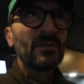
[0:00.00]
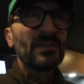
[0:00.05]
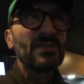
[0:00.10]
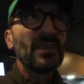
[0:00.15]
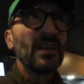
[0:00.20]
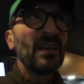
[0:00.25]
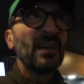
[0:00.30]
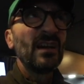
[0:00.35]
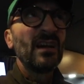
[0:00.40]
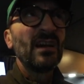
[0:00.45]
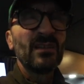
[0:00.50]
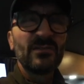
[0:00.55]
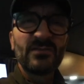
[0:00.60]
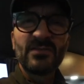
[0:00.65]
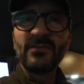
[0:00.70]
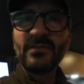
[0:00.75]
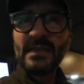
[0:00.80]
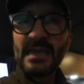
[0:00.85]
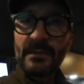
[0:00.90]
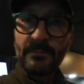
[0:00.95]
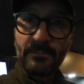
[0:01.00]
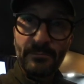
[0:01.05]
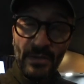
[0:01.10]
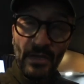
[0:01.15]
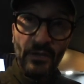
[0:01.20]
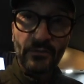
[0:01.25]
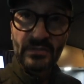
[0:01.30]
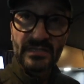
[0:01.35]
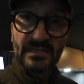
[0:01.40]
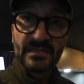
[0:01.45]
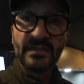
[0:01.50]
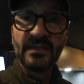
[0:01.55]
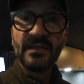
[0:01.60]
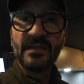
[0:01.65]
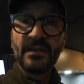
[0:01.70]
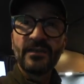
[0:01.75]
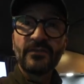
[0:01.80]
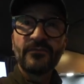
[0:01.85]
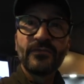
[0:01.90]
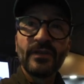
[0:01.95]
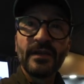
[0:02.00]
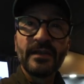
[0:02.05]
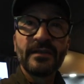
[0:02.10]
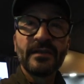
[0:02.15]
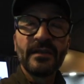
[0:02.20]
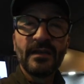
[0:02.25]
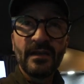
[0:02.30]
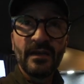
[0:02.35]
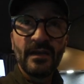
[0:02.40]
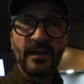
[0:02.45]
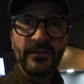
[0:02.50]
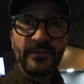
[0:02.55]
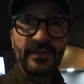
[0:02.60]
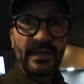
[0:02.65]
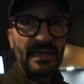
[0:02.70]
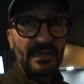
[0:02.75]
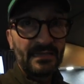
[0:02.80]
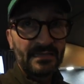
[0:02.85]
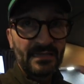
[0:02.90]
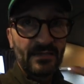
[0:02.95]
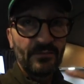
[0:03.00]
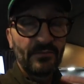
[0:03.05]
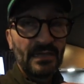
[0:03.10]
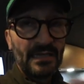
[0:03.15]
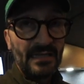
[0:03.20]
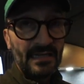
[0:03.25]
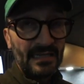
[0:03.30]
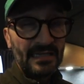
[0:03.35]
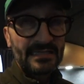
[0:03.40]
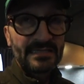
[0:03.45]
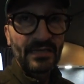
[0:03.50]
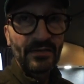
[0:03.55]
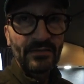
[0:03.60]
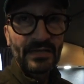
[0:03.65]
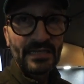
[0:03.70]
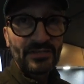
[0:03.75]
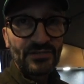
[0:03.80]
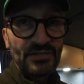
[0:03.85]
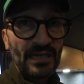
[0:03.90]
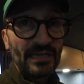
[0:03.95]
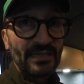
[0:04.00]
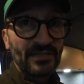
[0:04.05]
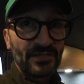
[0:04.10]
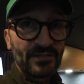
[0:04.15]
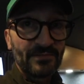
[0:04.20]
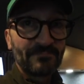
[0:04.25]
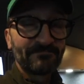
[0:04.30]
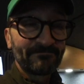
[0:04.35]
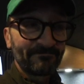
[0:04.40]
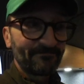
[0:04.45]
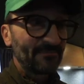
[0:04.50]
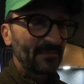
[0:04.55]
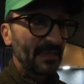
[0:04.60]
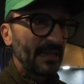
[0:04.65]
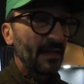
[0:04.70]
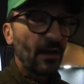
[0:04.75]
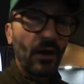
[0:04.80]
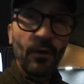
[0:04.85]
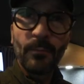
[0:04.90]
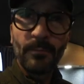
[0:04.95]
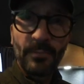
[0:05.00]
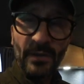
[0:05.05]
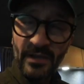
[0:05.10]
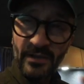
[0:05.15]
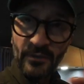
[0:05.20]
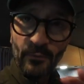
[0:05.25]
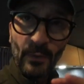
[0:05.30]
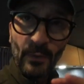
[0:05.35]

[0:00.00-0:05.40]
which I'll do that post run on there. So let's go get changed. Yeah. Oh, by the